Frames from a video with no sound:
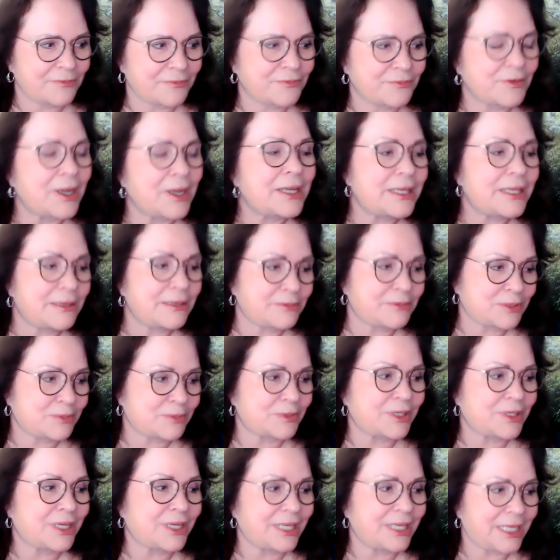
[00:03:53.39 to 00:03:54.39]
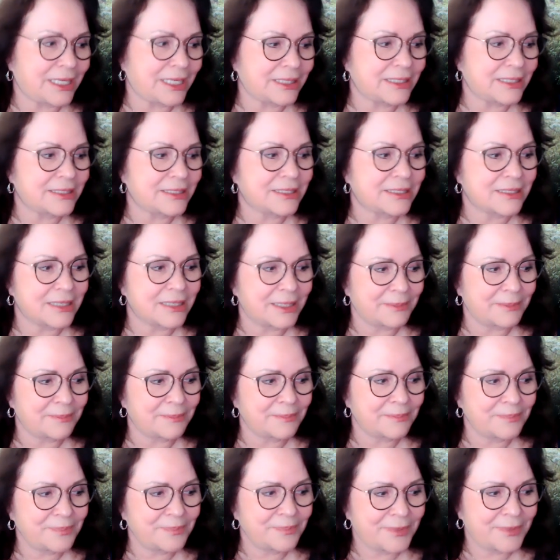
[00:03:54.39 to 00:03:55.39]
friend he was working at the
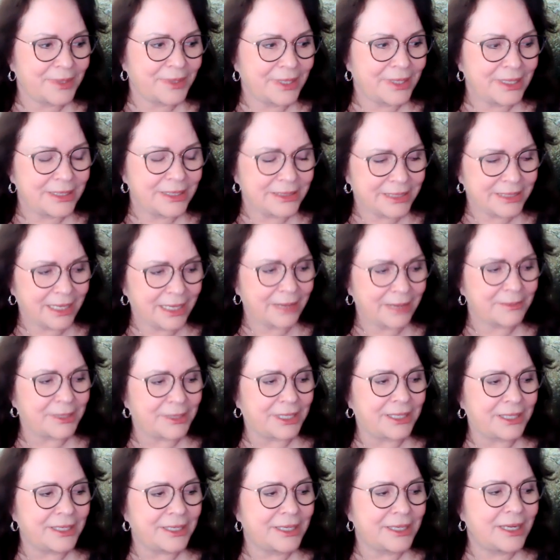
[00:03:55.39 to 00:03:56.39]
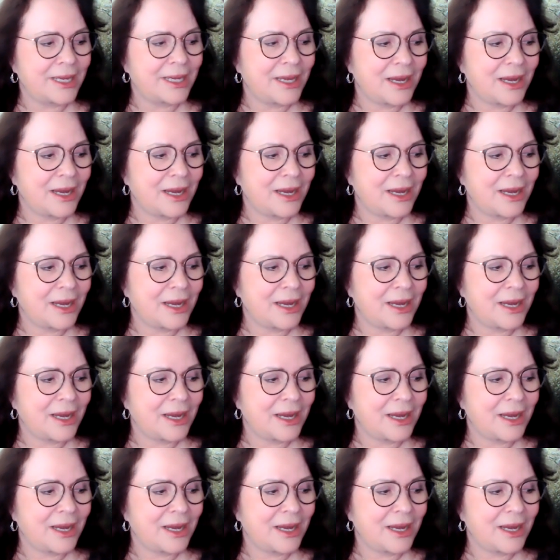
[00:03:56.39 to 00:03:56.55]
time, Sammy.